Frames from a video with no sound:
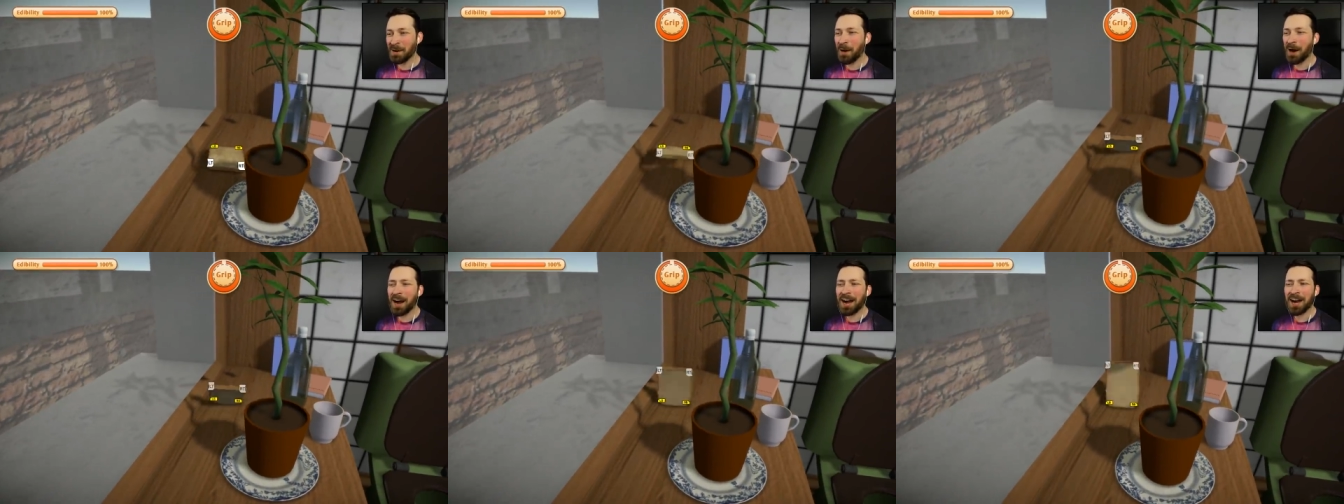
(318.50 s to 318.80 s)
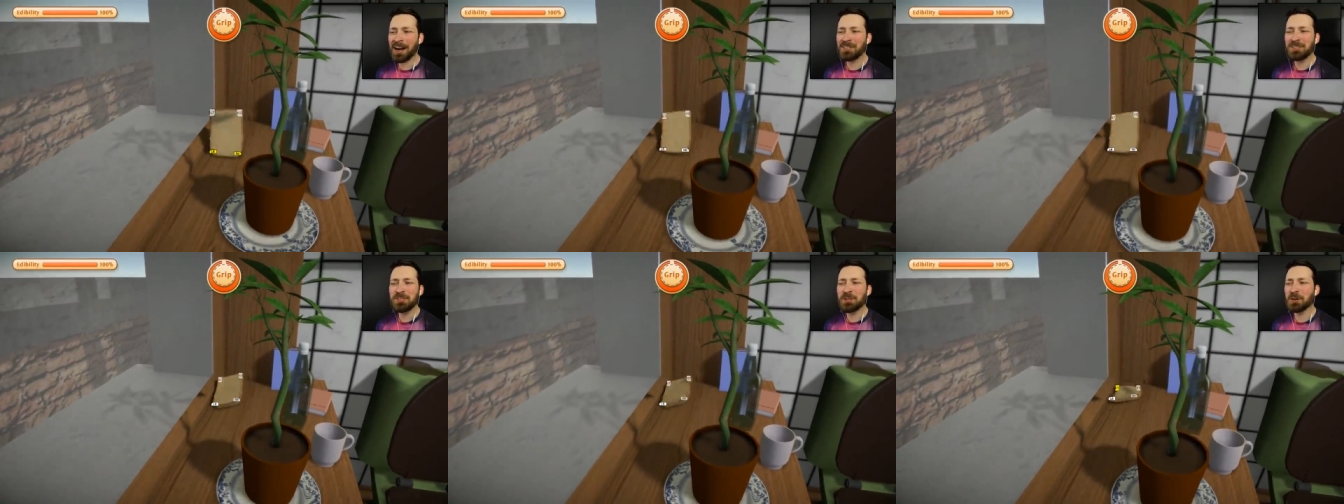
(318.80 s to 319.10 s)
know, a,
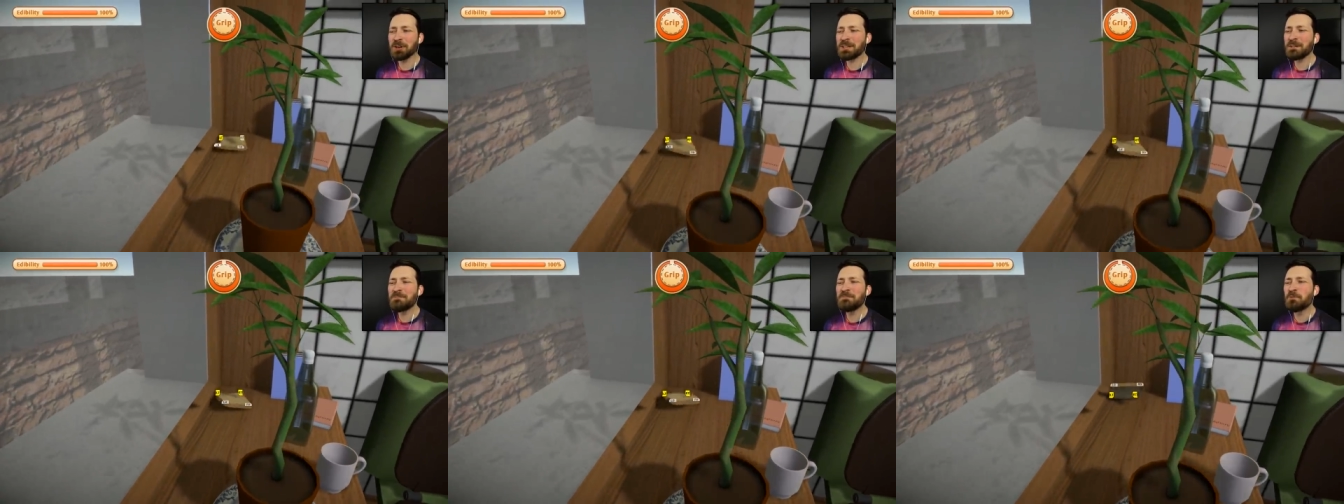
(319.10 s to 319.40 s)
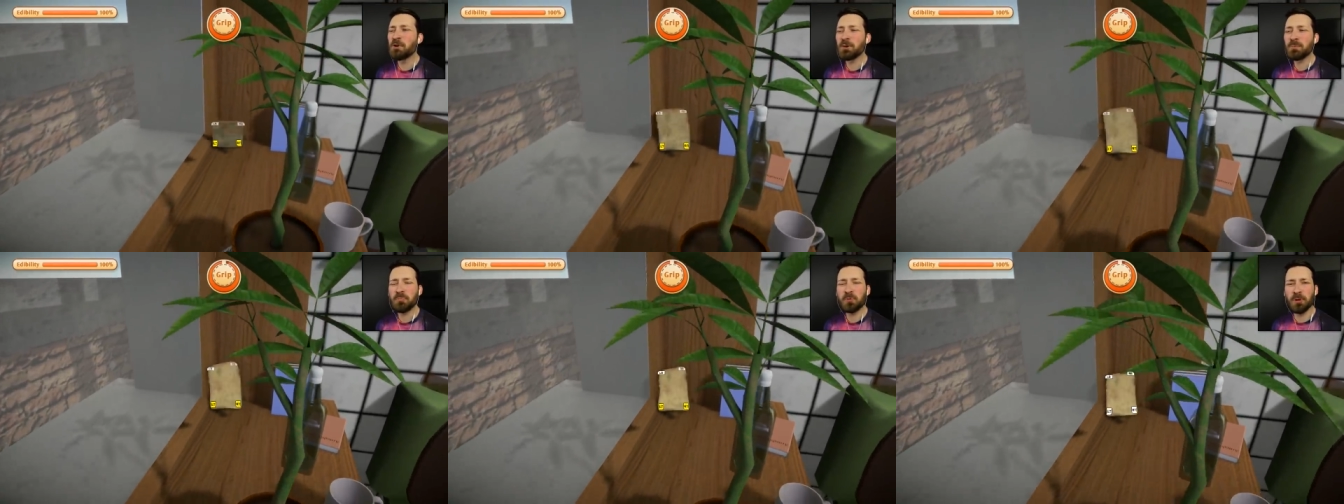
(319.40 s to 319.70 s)
a, dirty
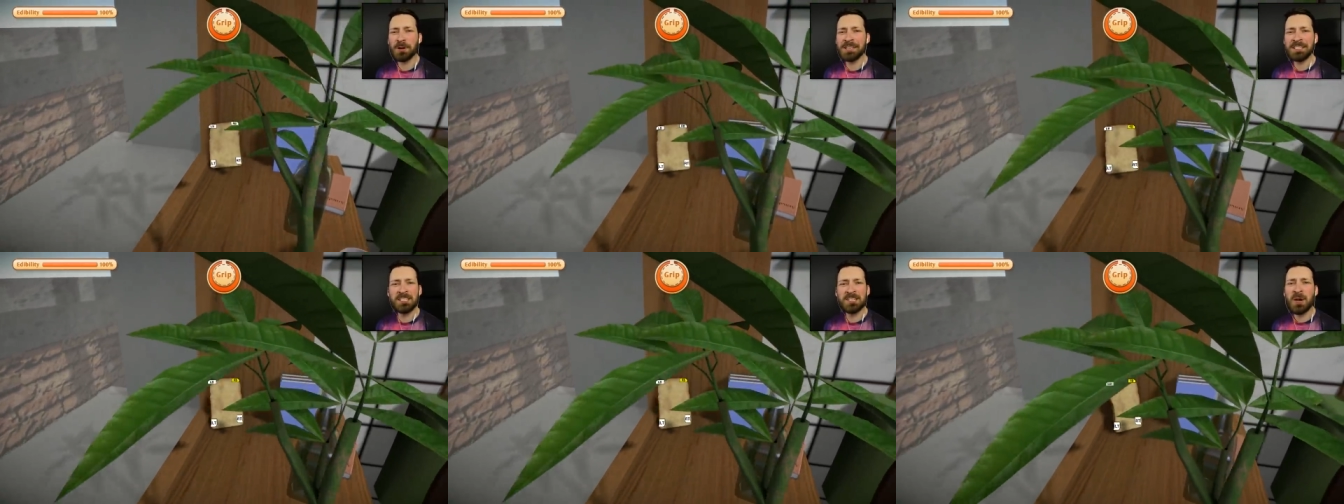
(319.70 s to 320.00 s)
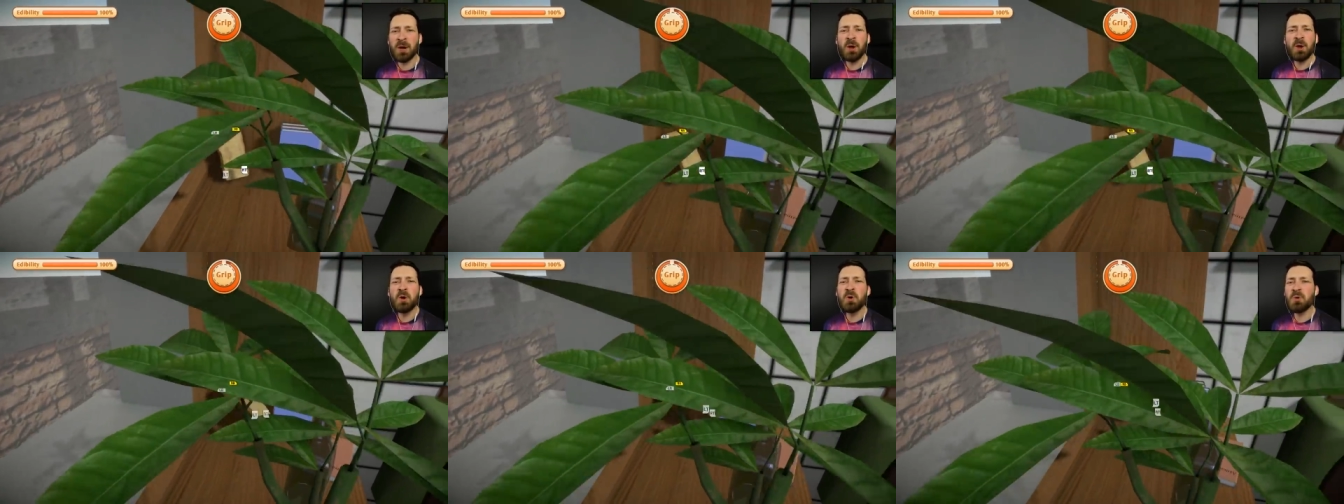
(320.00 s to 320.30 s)
footprint,
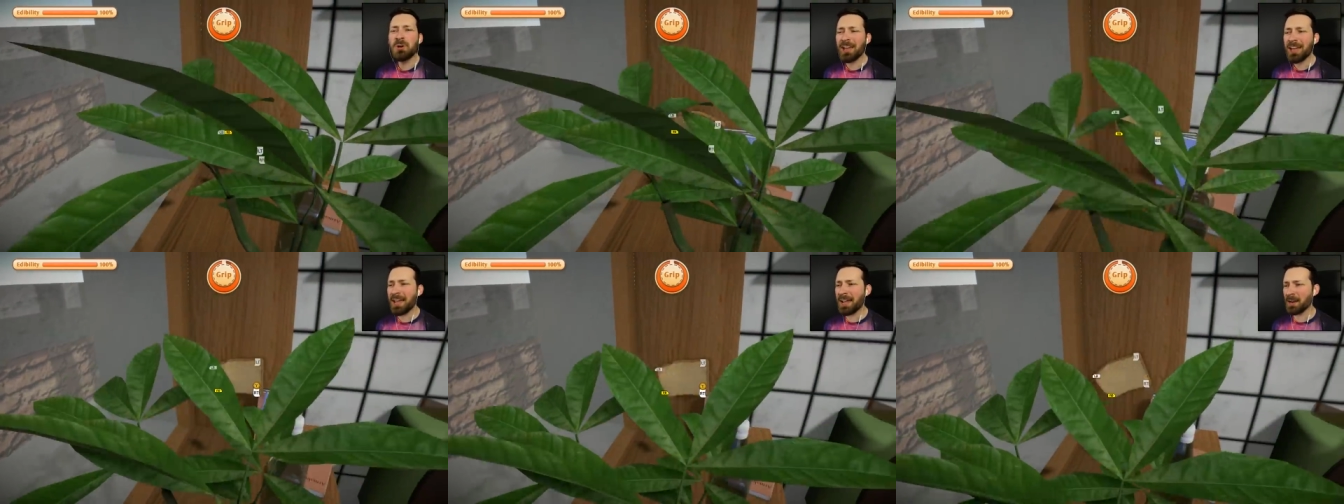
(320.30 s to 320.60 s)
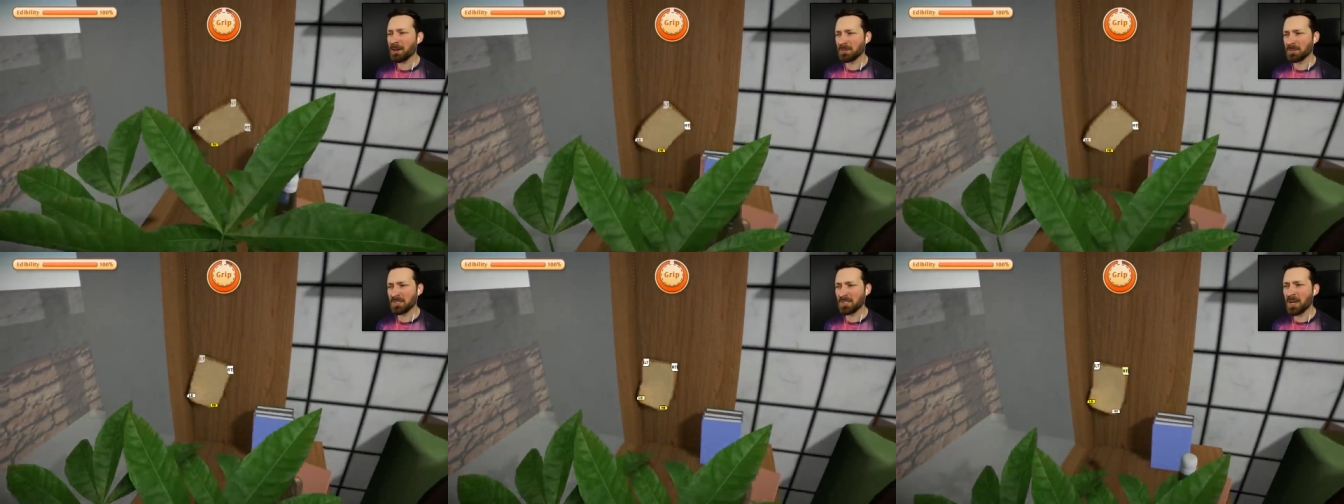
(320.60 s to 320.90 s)
who
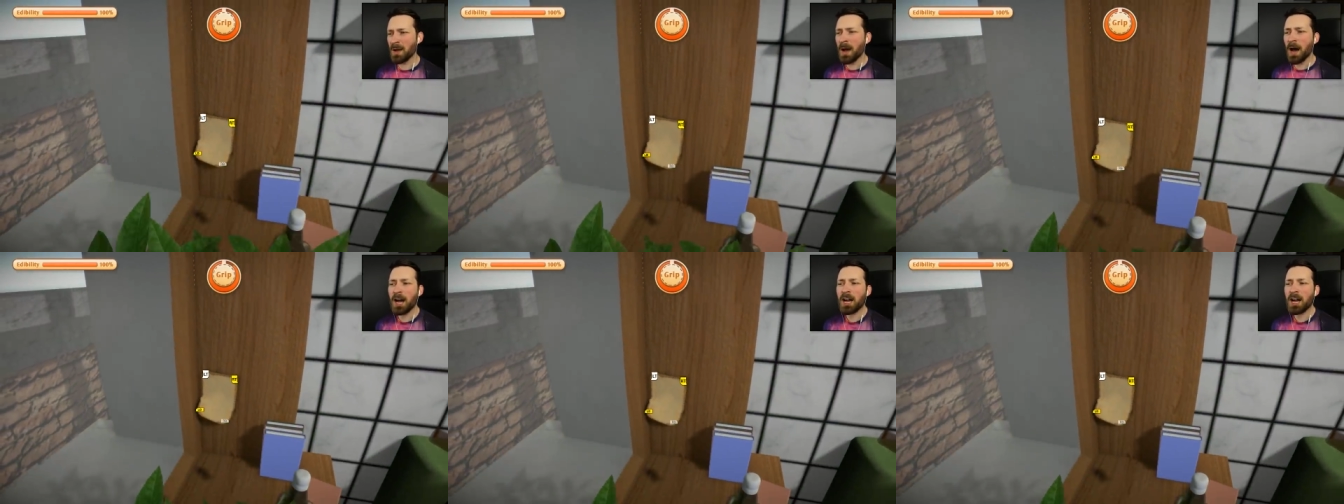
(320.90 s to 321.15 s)
cares?